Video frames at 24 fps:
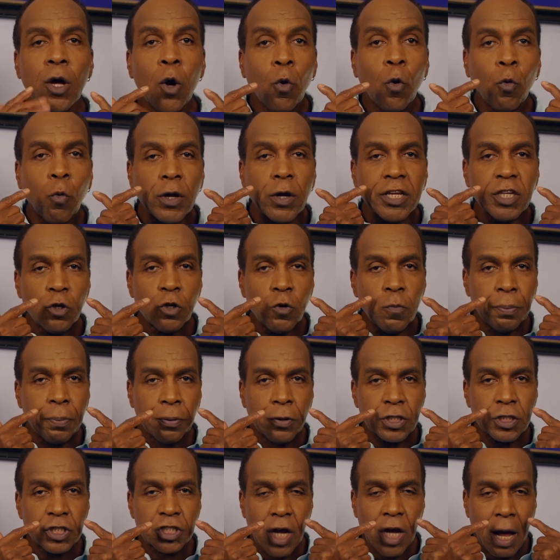When you
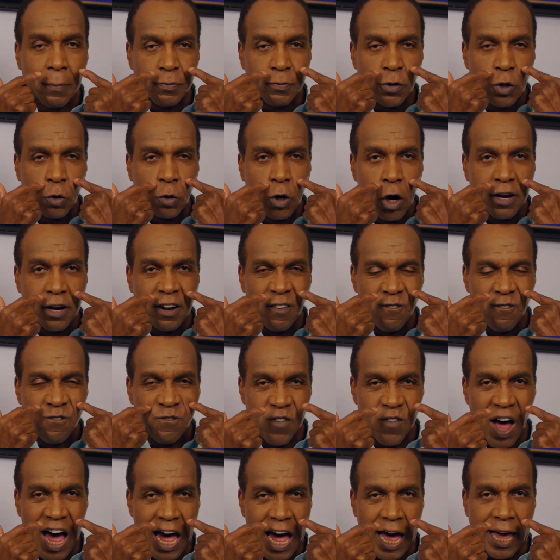push up, you're gonna
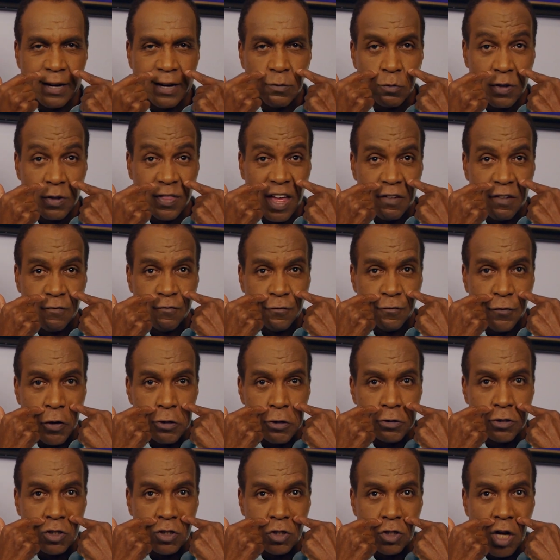find where that
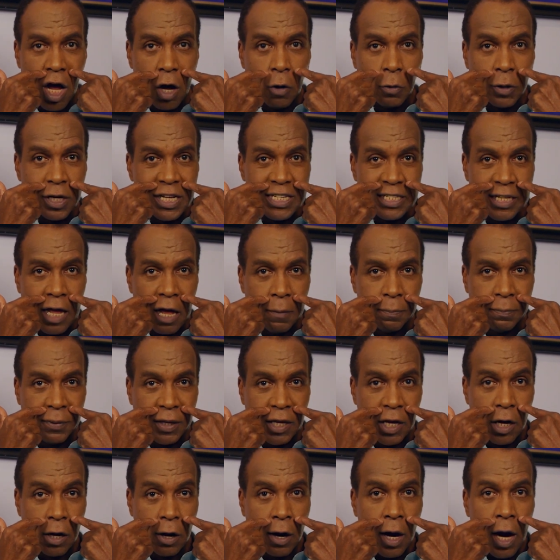first note is up
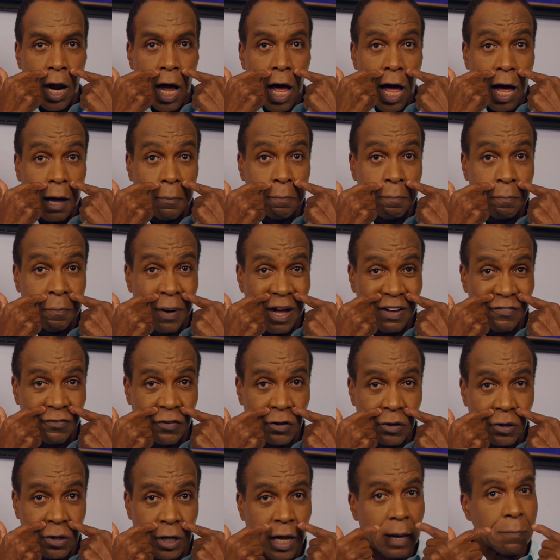here, above
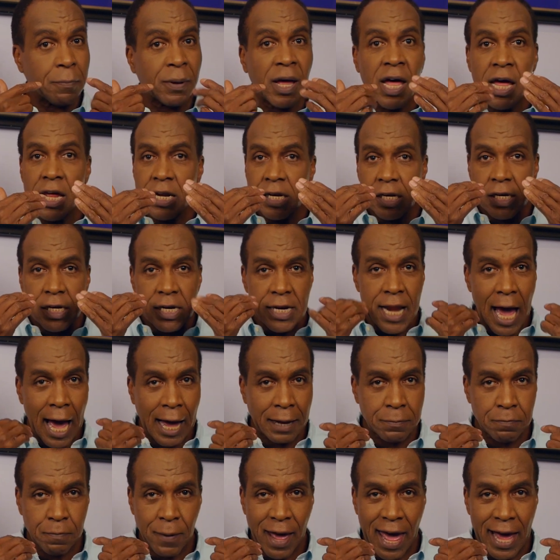your lip,
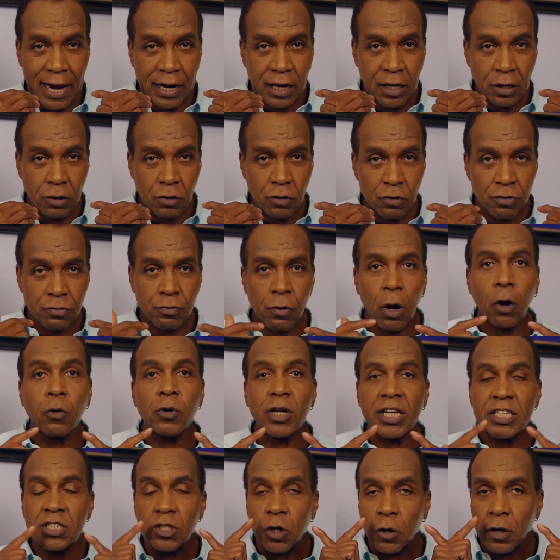not back in your throat.
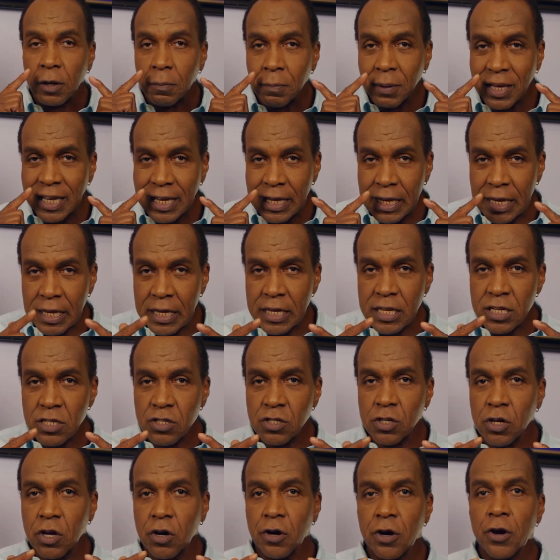It's going to be
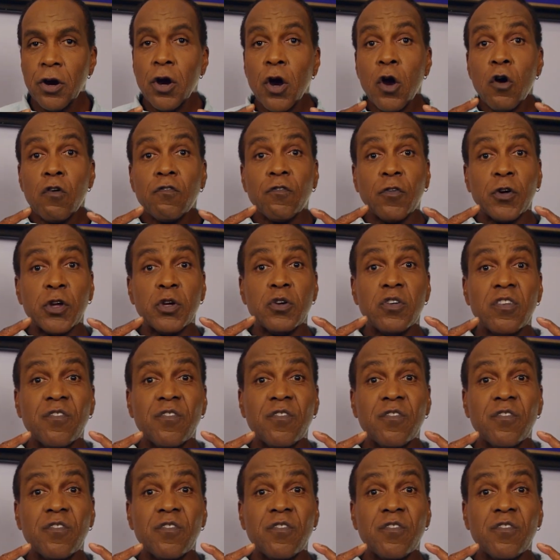easier for you to